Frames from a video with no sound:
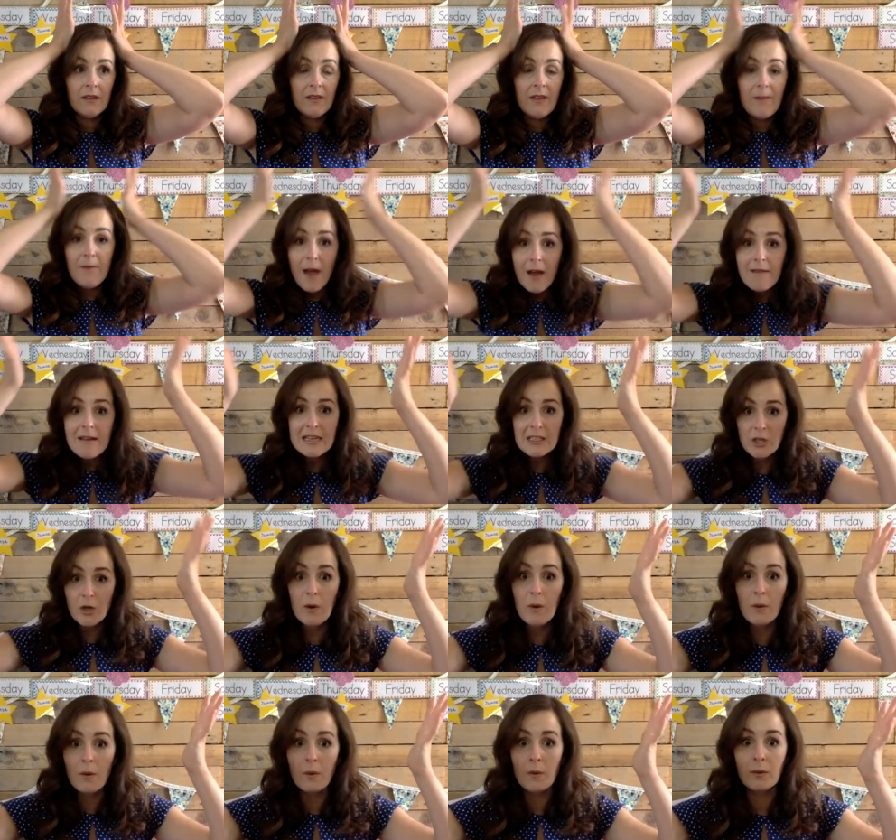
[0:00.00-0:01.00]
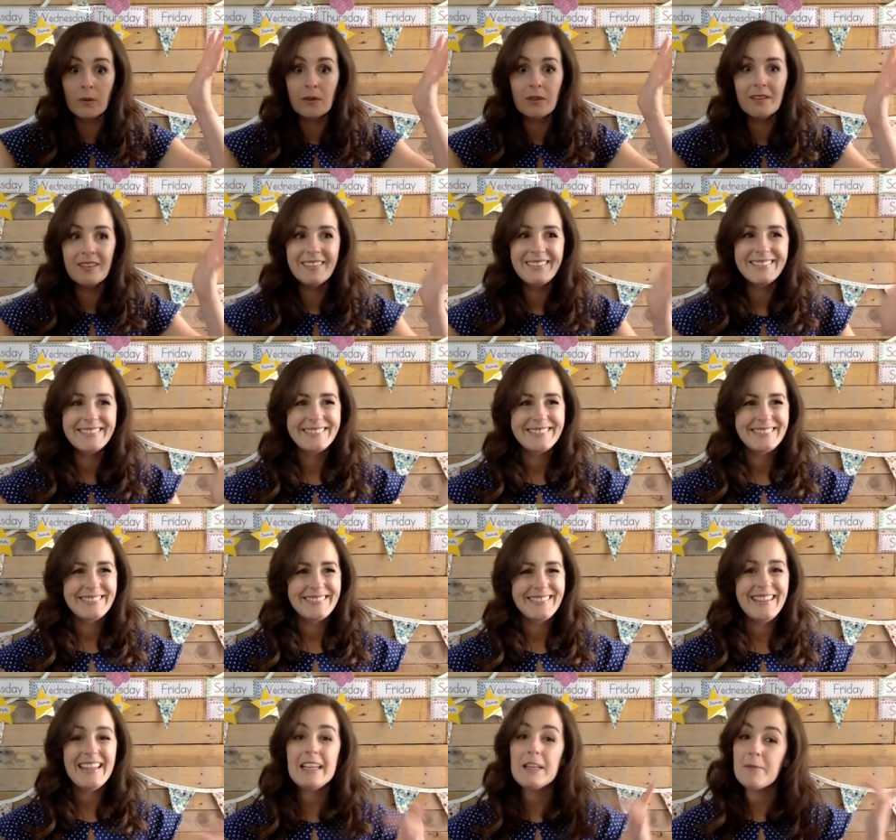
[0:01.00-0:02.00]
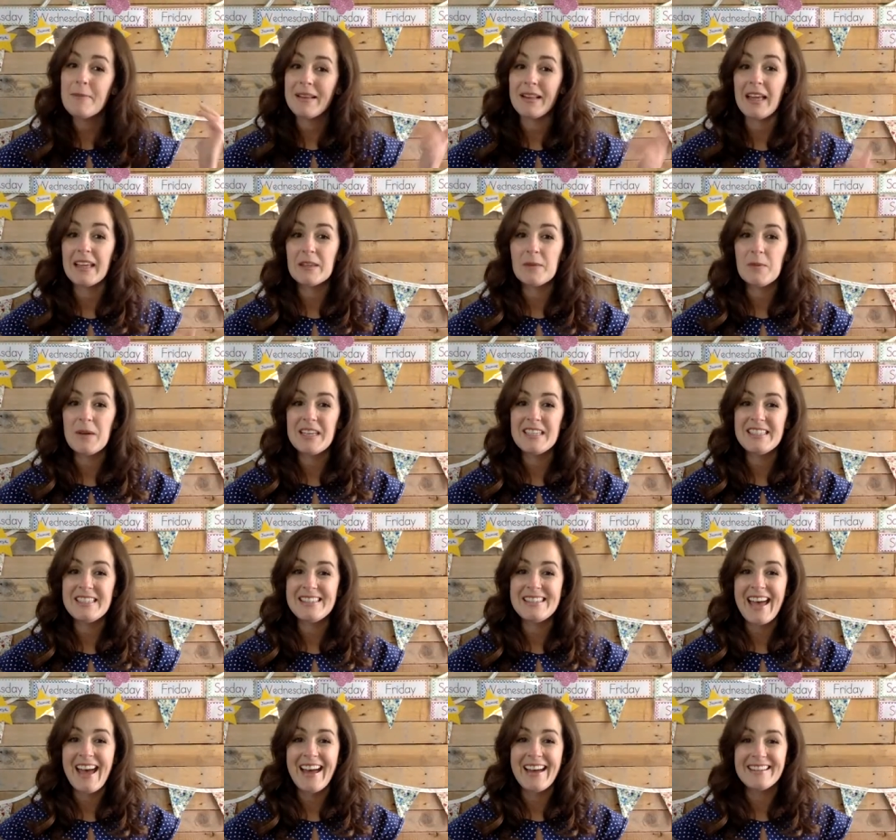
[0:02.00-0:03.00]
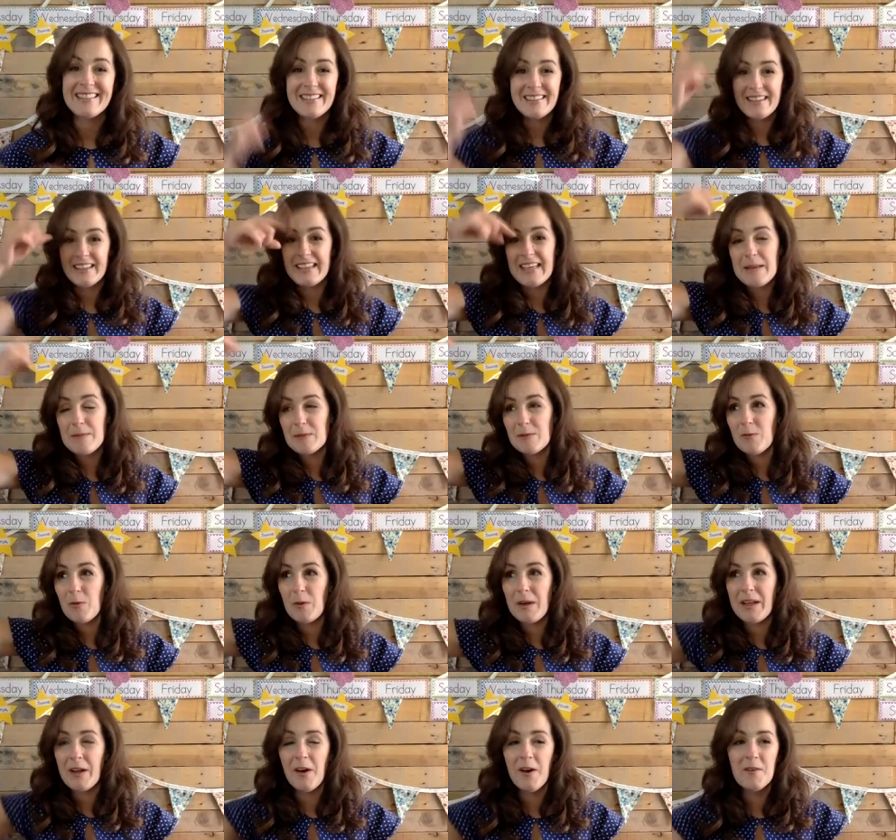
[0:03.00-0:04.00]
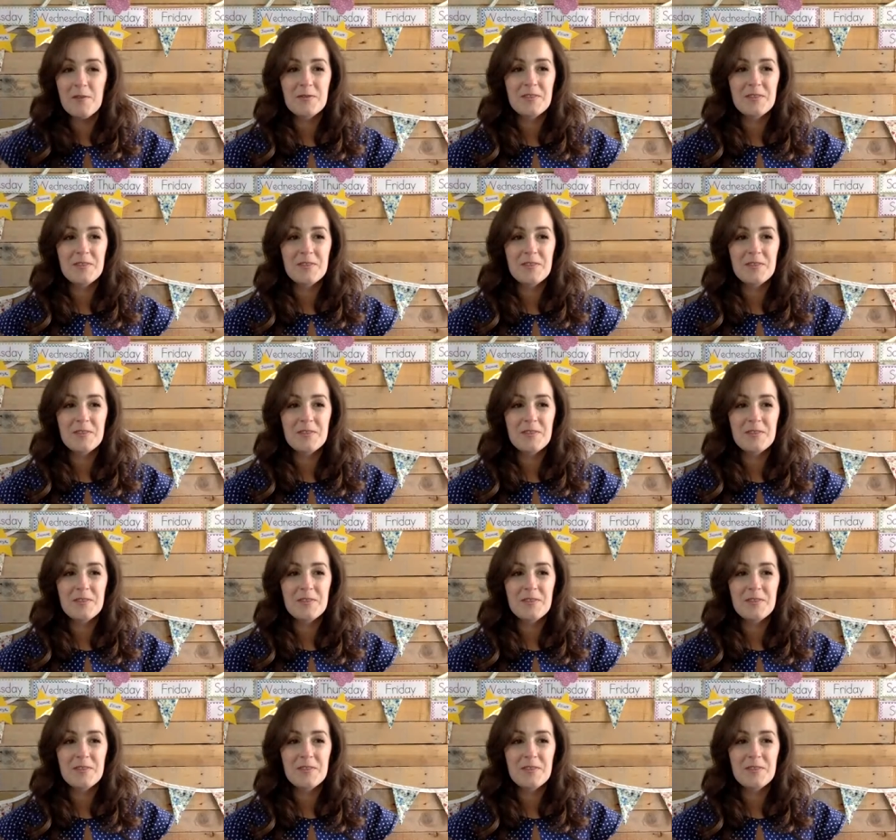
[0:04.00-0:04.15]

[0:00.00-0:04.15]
They're very tall little bit like the witch's hat that keeps falling off.